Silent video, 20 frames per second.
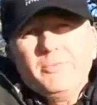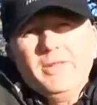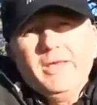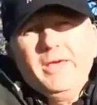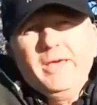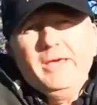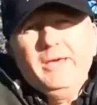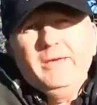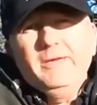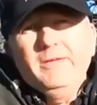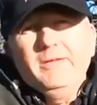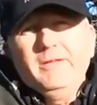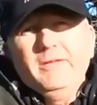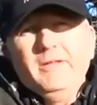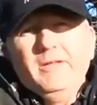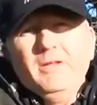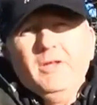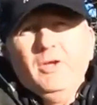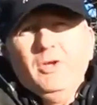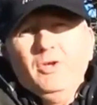there.
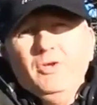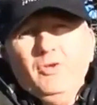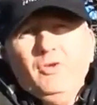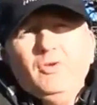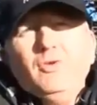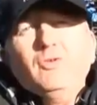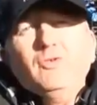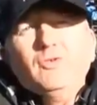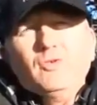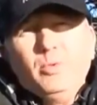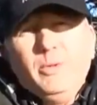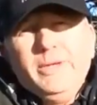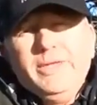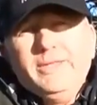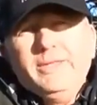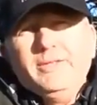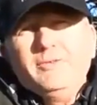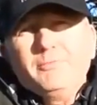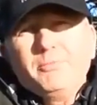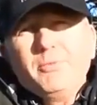You can
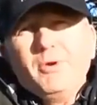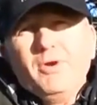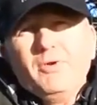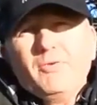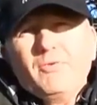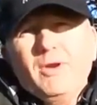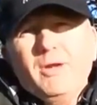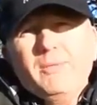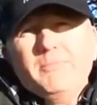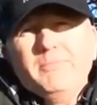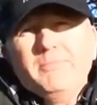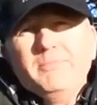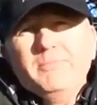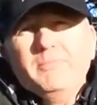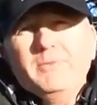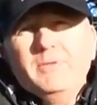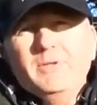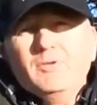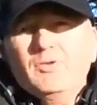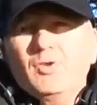tweak this program
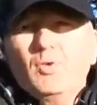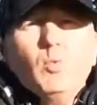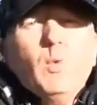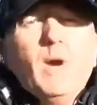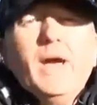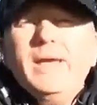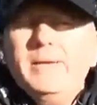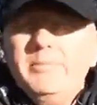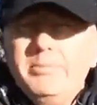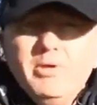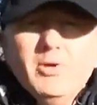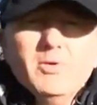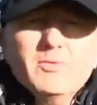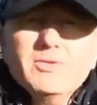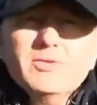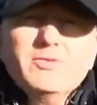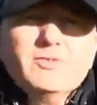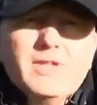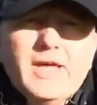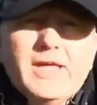to way
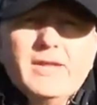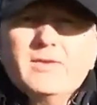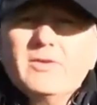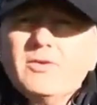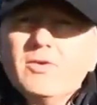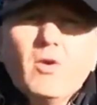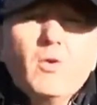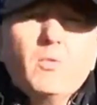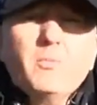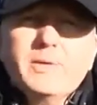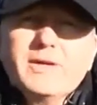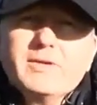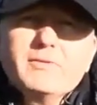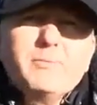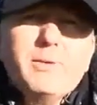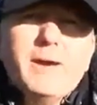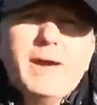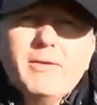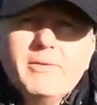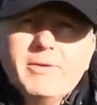beyond the standard Goldmax
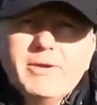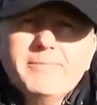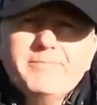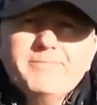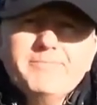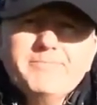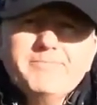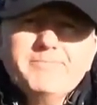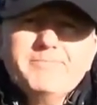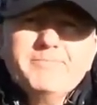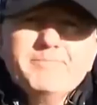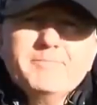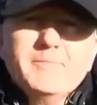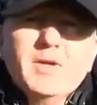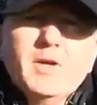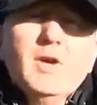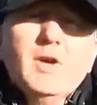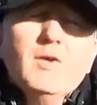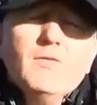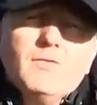Power.
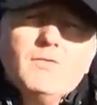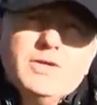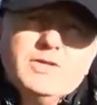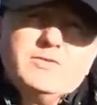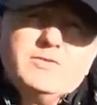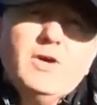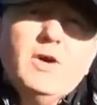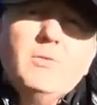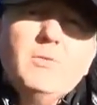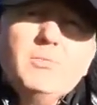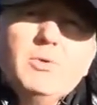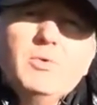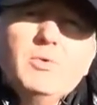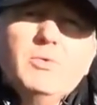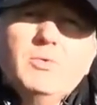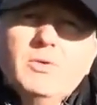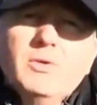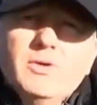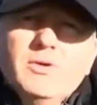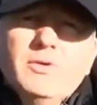For
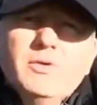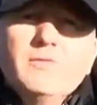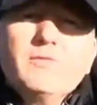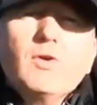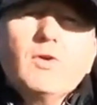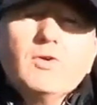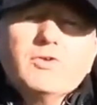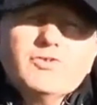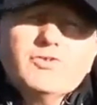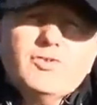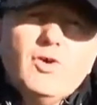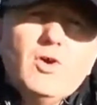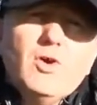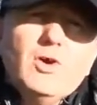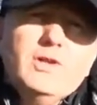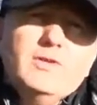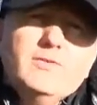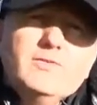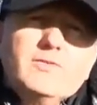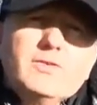example, you've got a
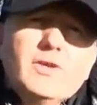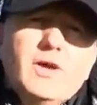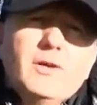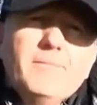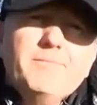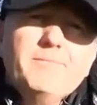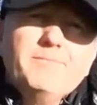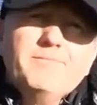silencer.